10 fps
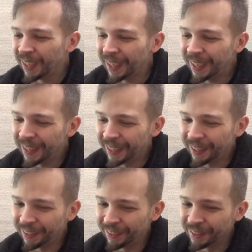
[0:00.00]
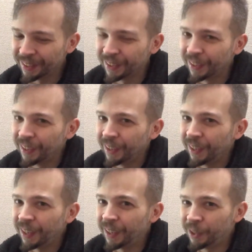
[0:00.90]
and
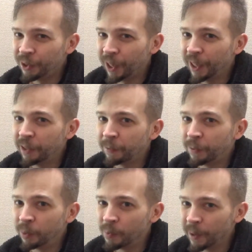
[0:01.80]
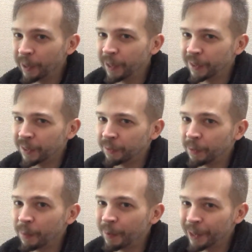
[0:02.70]
in a giant film warehouse
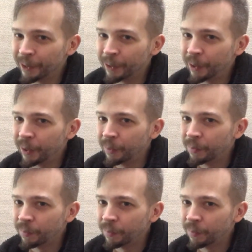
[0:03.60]
from a major studio.